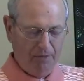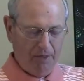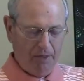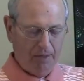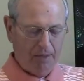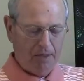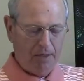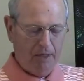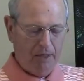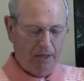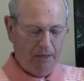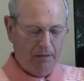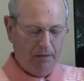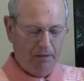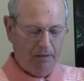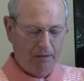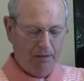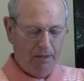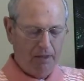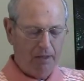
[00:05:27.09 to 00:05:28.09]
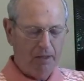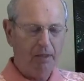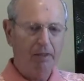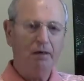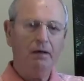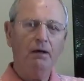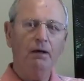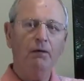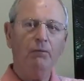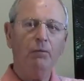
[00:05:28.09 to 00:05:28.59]
And again,
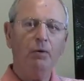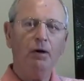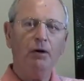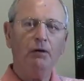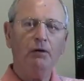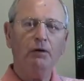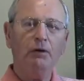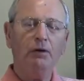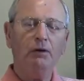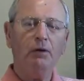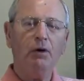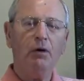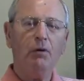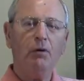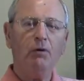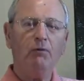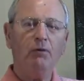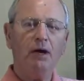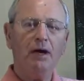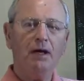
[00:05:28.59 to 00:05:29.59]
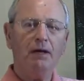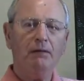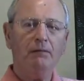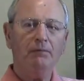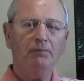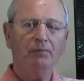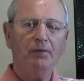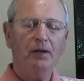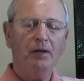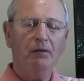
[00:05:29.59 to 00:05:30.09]
the one on the lower right,
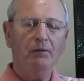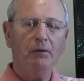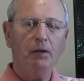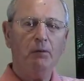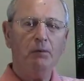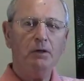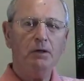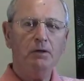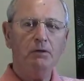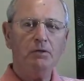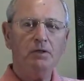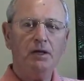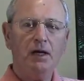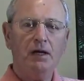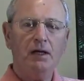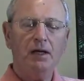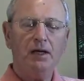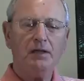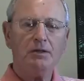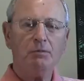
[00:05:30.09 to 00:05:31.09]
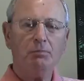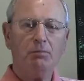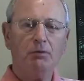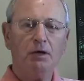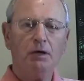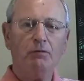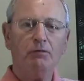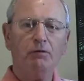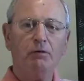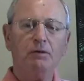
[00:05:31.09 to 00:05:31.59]
well, we'll use that next
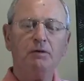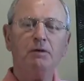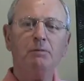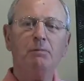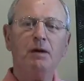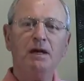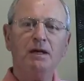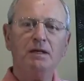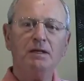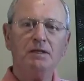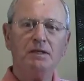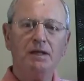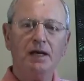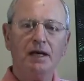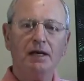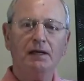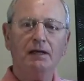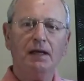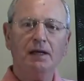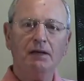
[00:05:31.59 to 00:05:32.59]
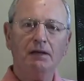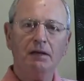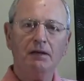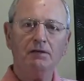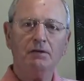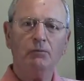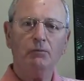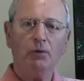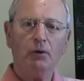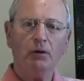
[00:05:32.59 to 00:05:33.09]
spring for a tomato steak. That
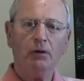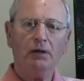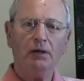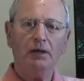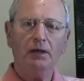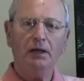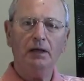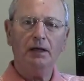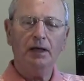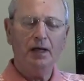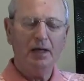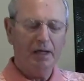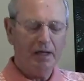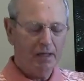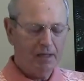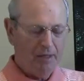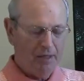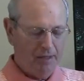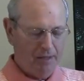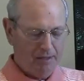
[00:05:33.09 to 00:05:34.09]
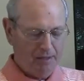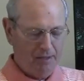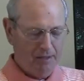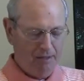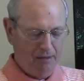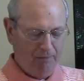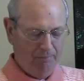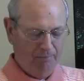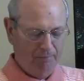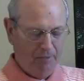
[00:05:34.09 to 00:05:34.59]
doesn't work in any case
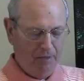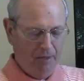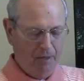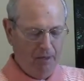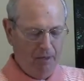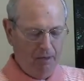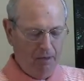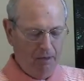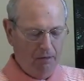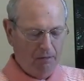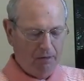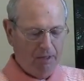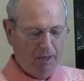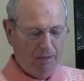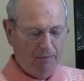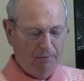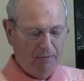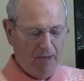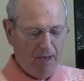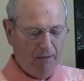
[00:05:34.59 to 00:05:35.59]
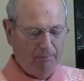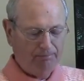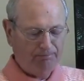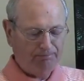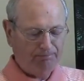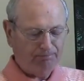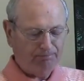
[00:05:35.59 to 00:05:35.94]
here. Okay, now,